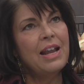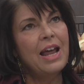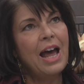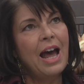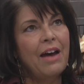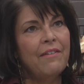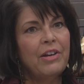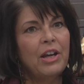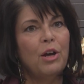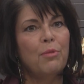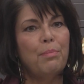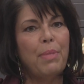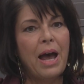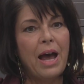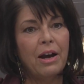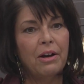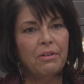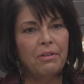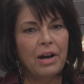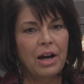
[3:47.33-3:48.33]
having a
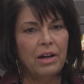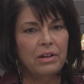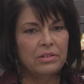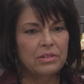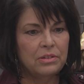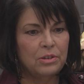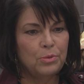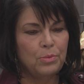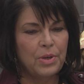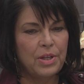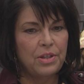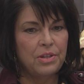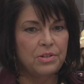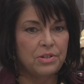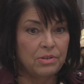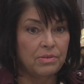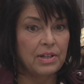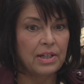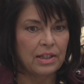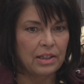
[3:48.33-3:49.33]
background with
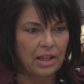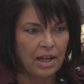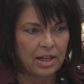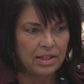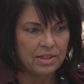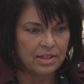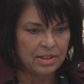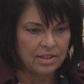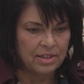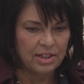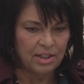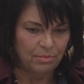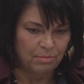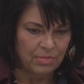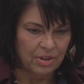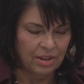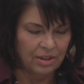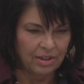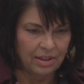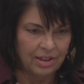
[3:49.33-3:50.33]
doing lots of team
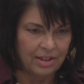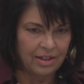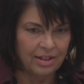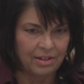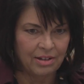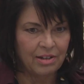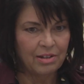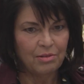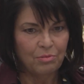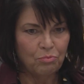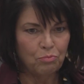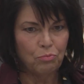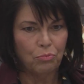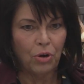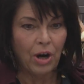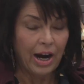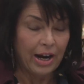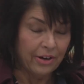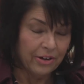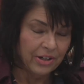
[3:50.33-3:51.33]
building
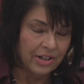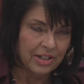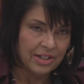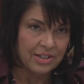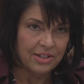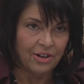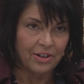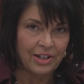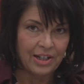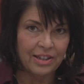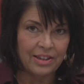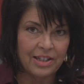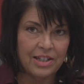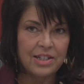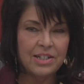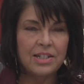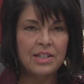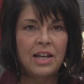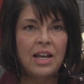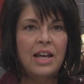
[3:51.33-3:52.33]
prior to starting
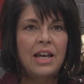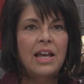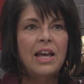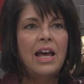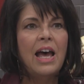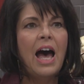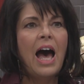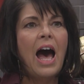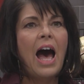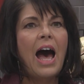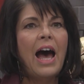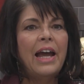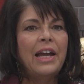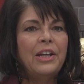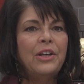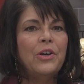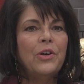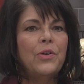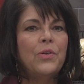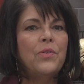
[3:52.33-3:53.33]
this, I
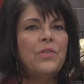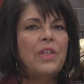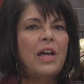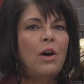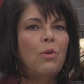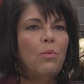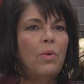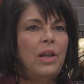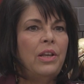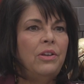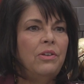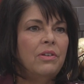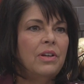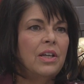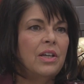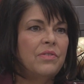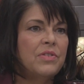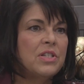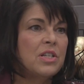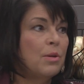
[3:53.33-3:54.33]
know that when you
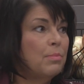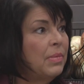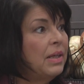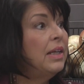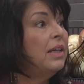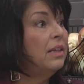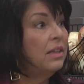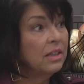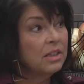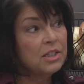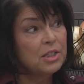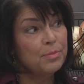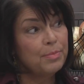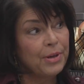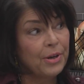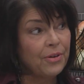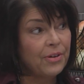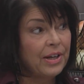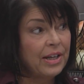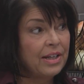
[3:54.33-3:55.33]
give somebody an
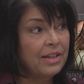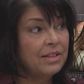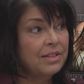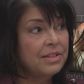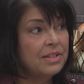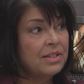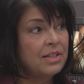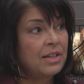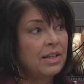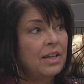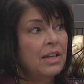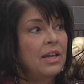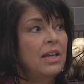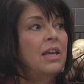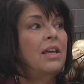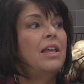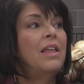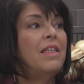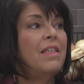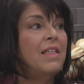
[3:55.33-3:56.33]
experience,
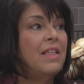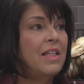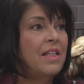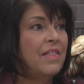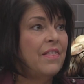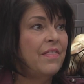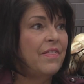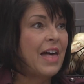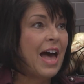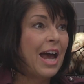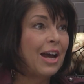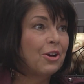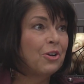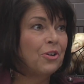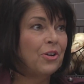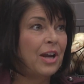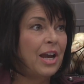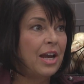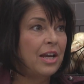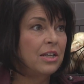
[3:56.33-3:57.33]
that
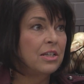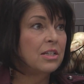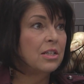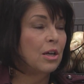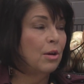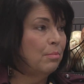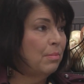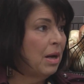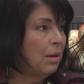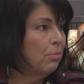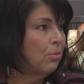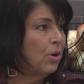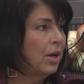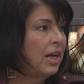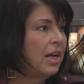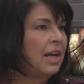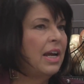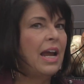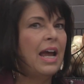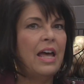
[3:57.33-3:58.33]
creates a
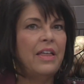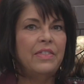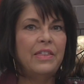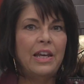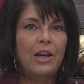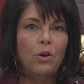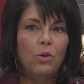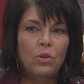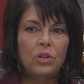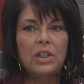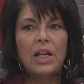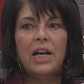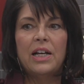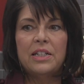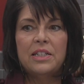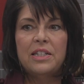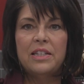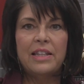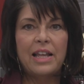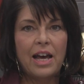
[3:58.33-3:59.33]
memory, and they hold
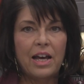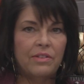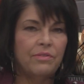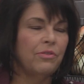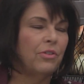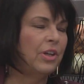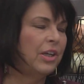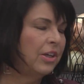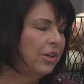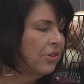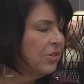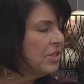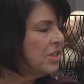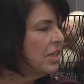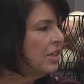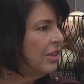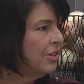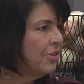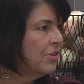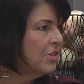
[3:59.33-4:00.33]
on to that for years
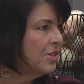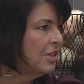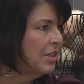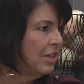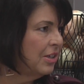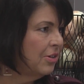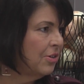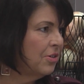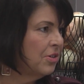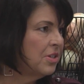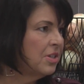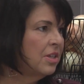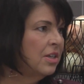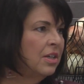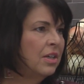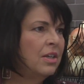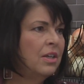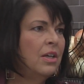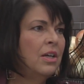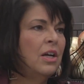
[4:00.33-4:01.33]
and years and years.
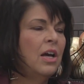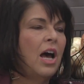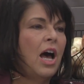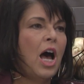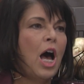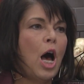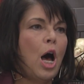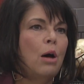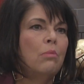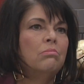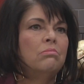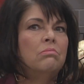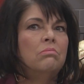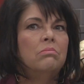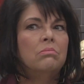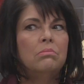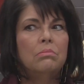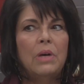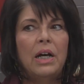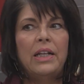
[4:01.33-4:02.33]

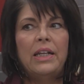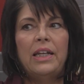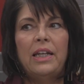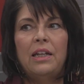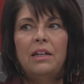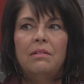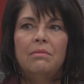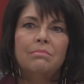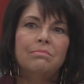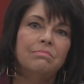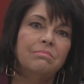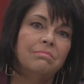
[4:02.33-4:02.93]
Money,